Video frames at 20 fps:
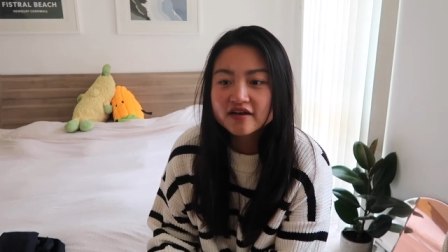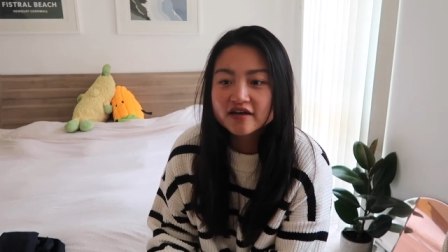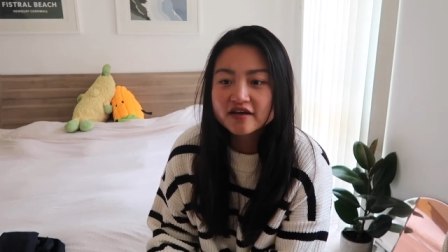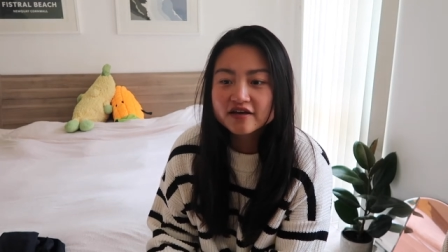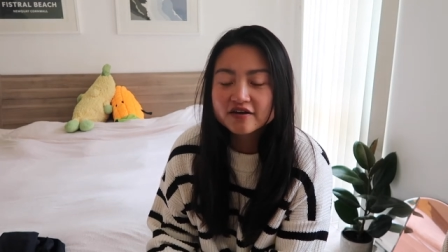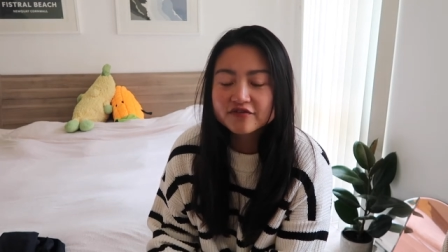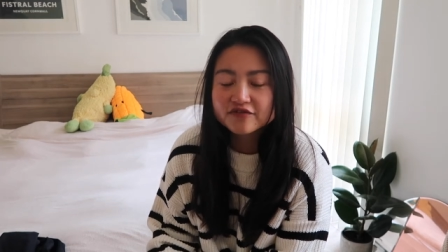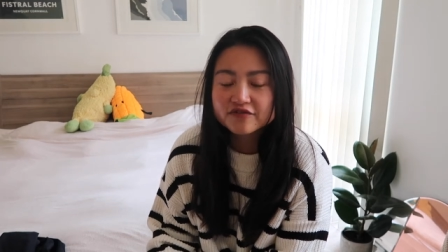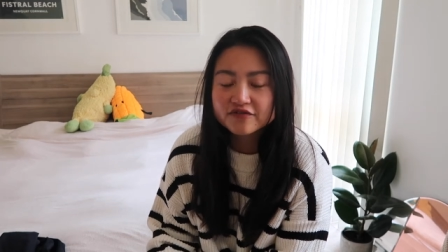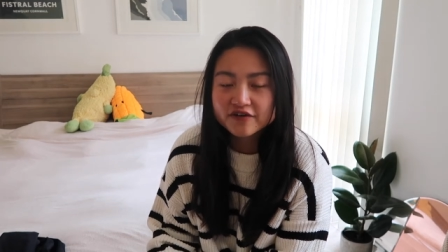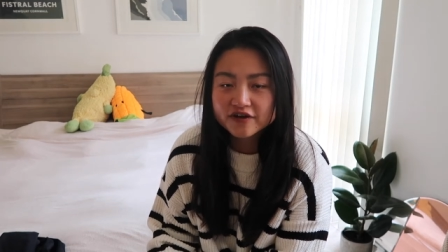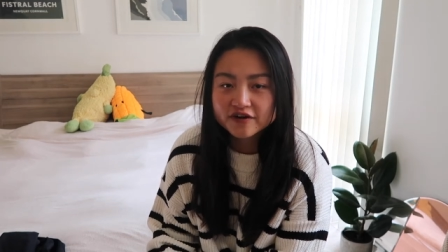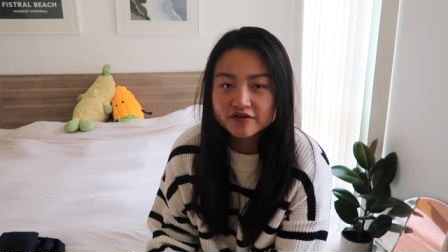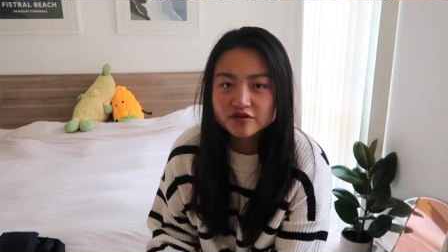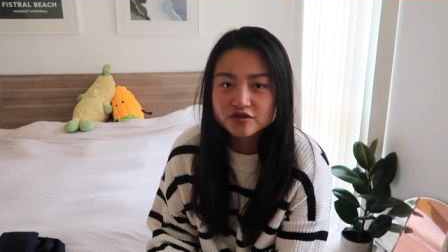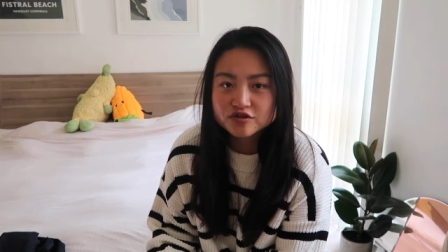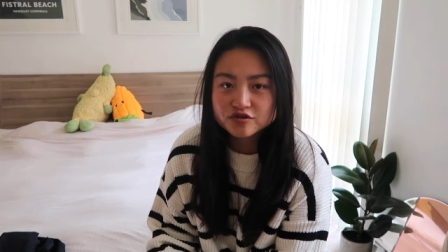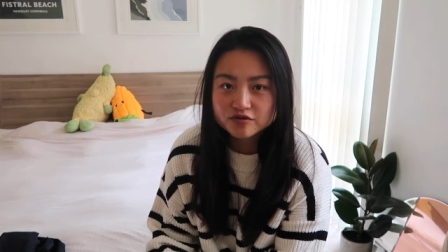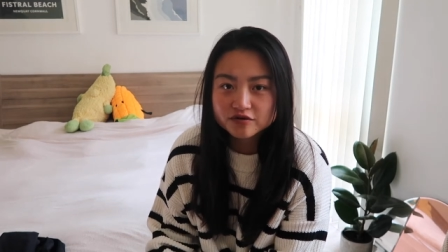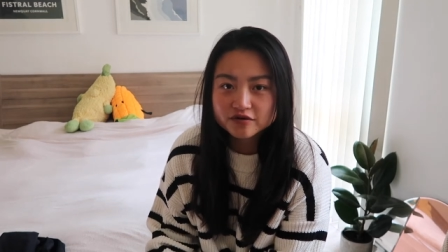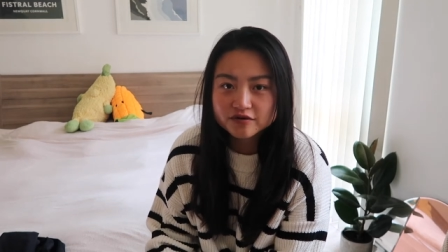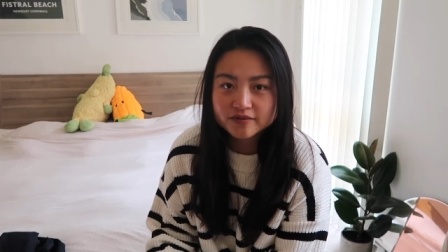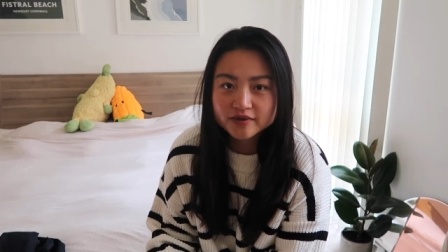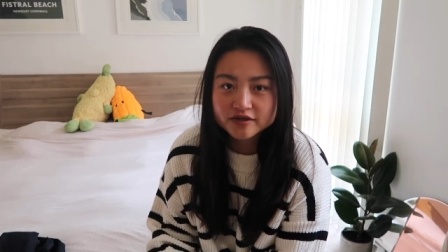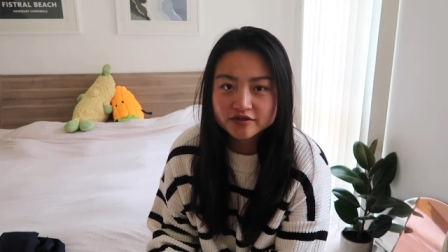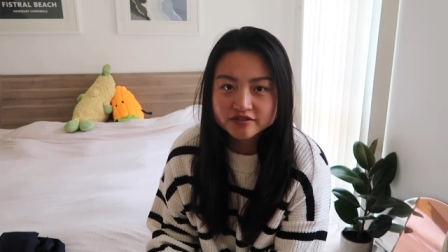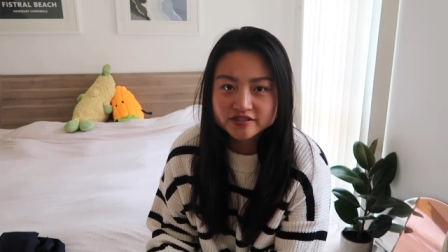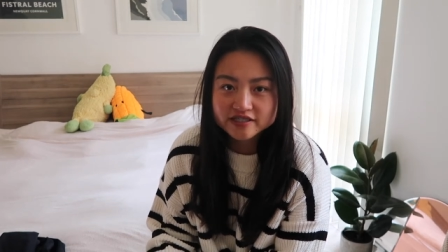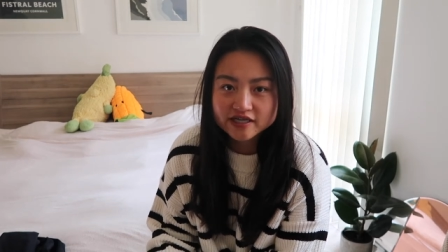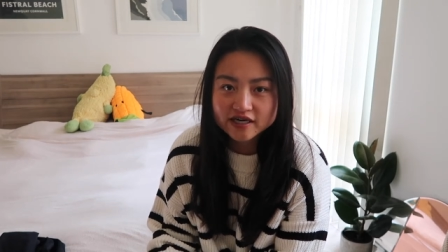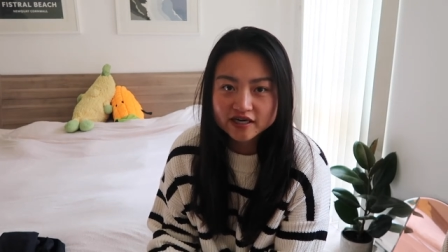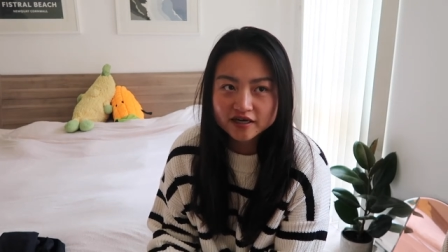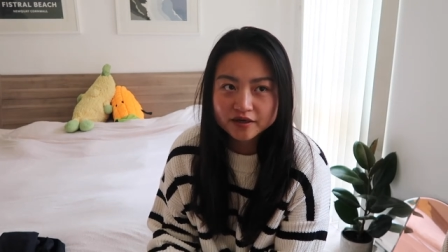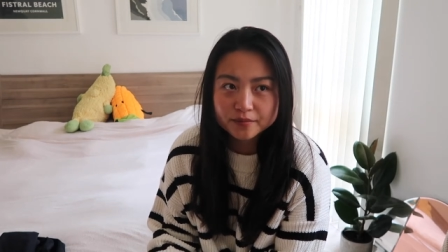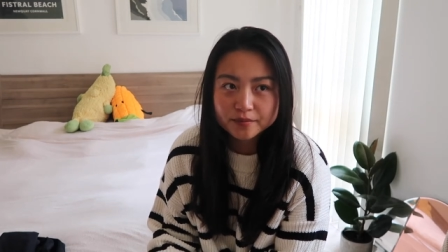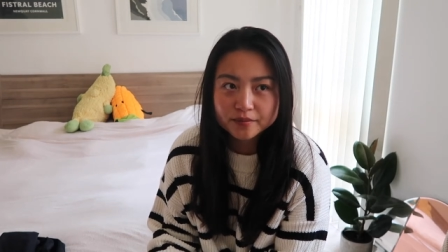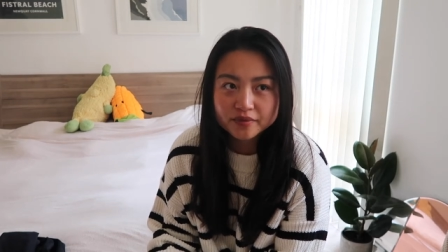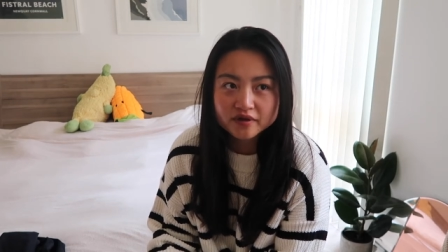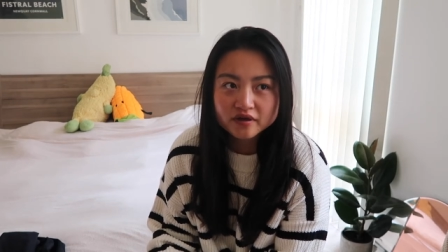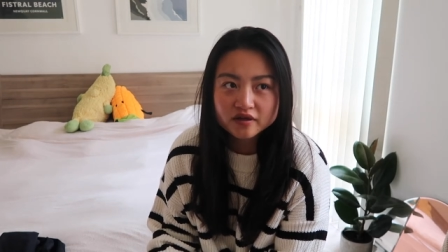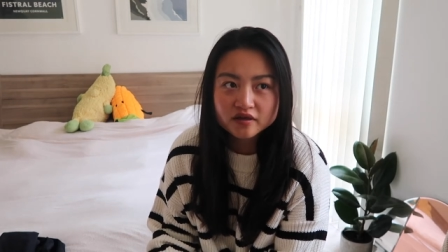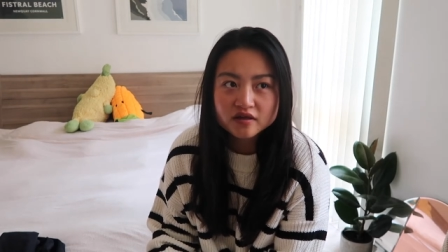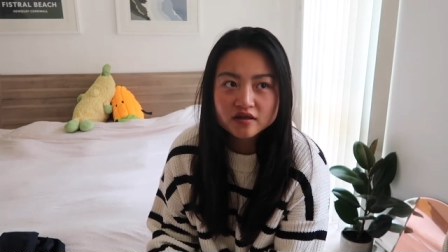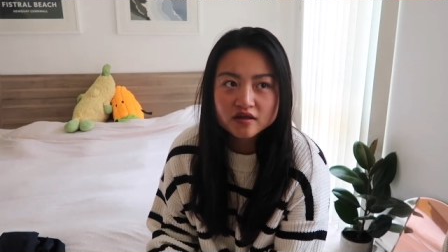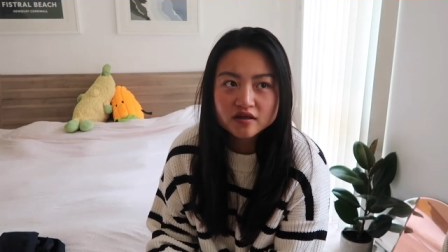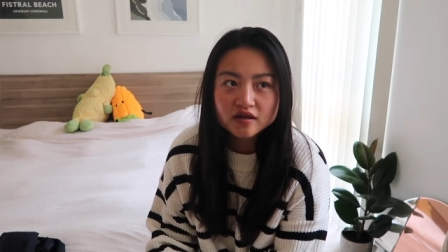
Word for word: in a very short amount of time, but